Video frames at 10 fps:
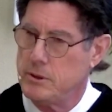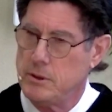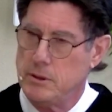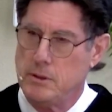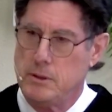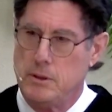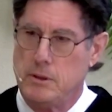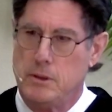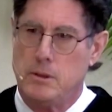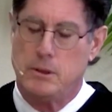
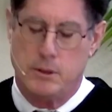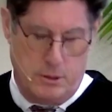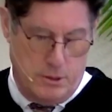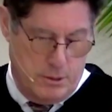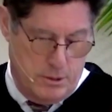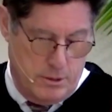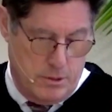No one is speaking in this clip.